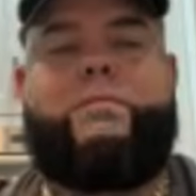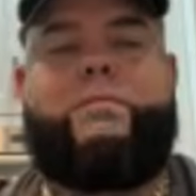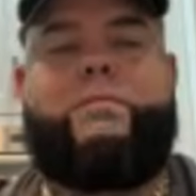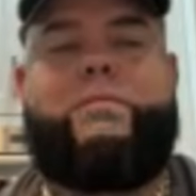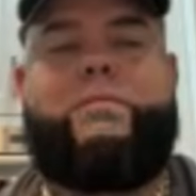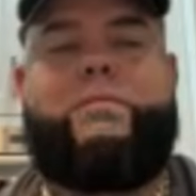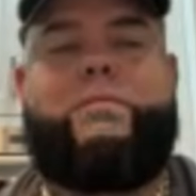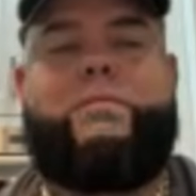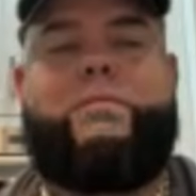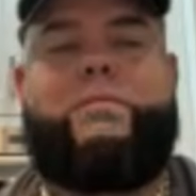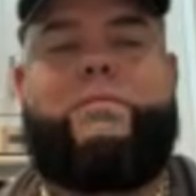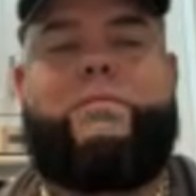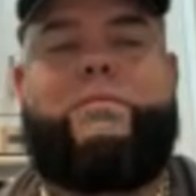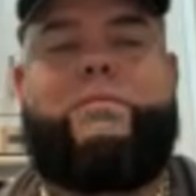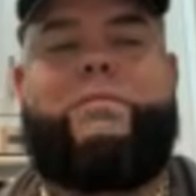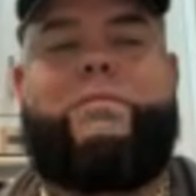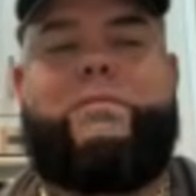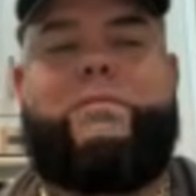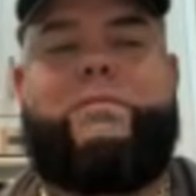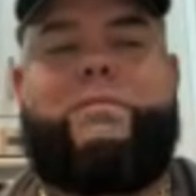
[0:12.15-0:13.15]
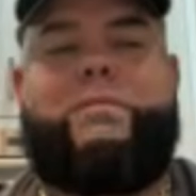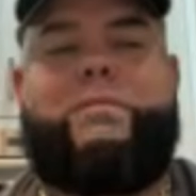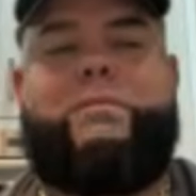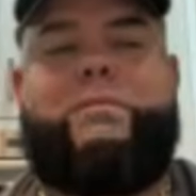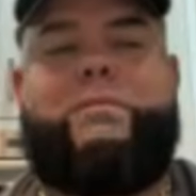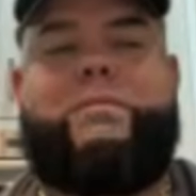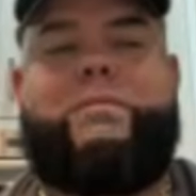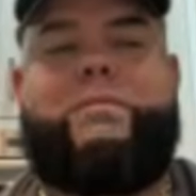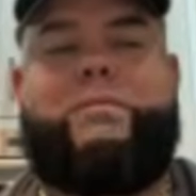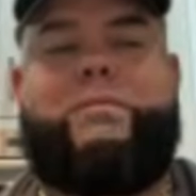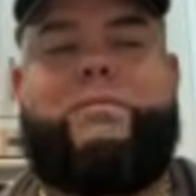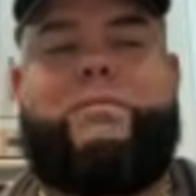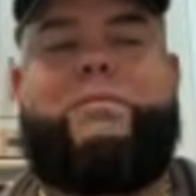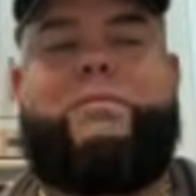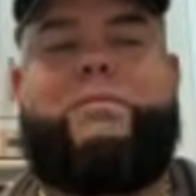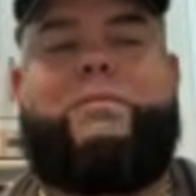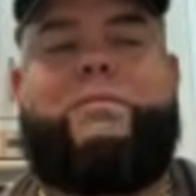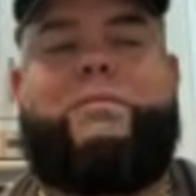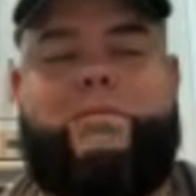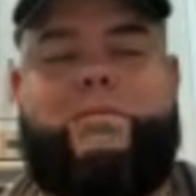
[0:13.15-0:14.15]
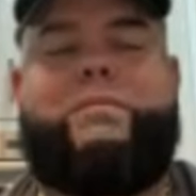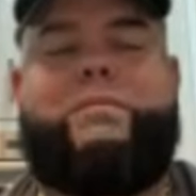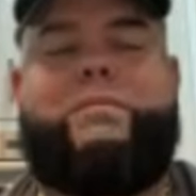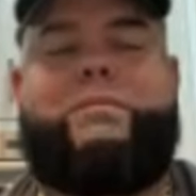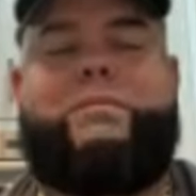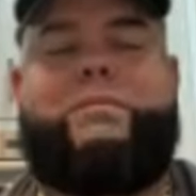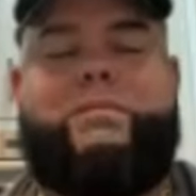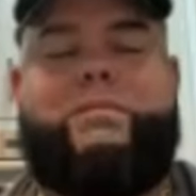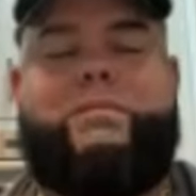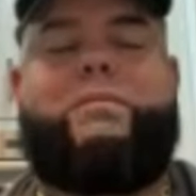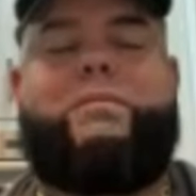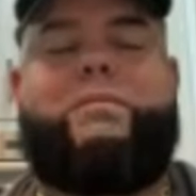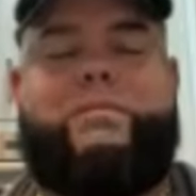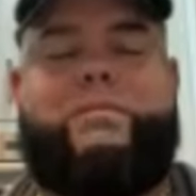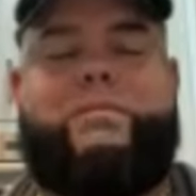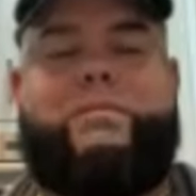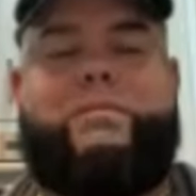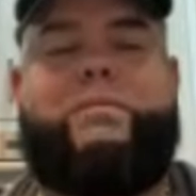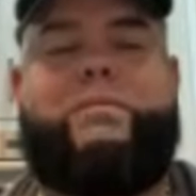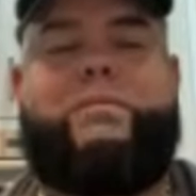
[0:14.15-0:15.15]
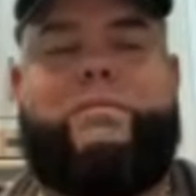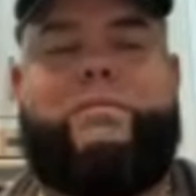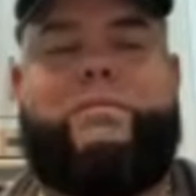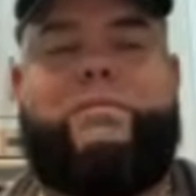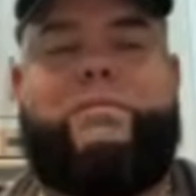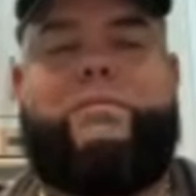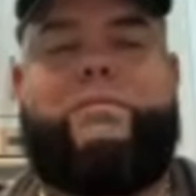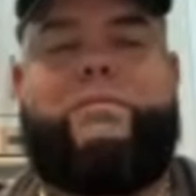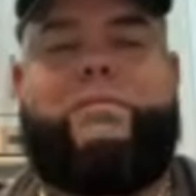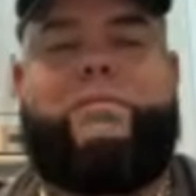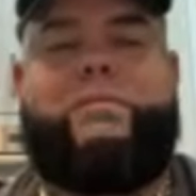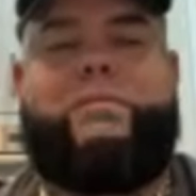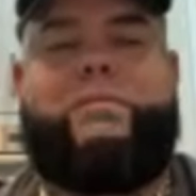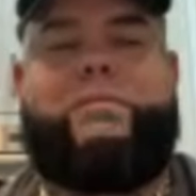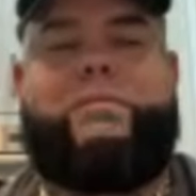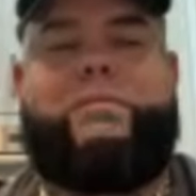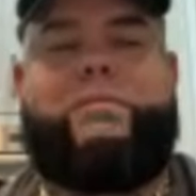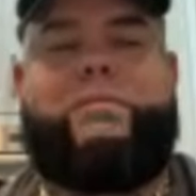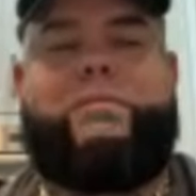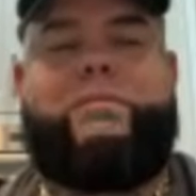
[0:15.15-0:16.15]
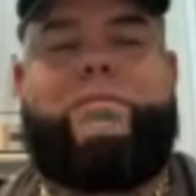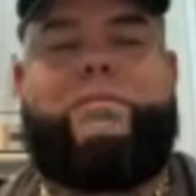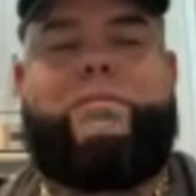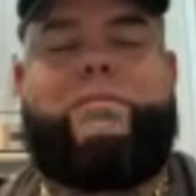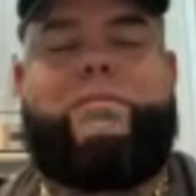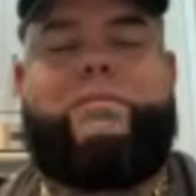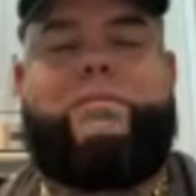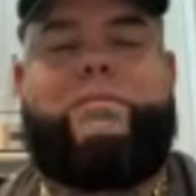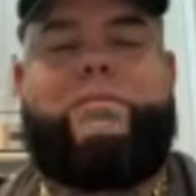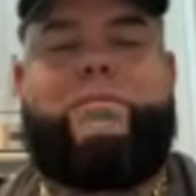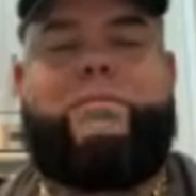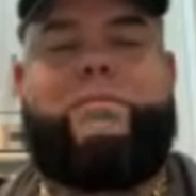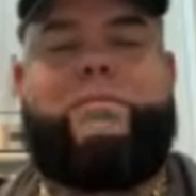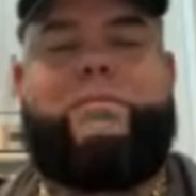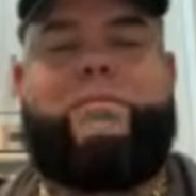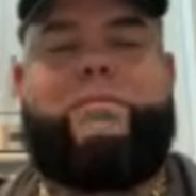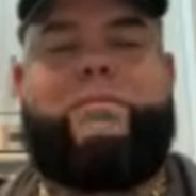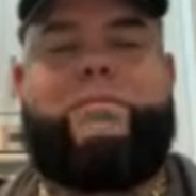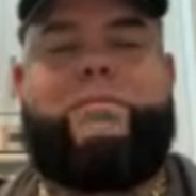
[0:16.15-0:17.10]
[no speech]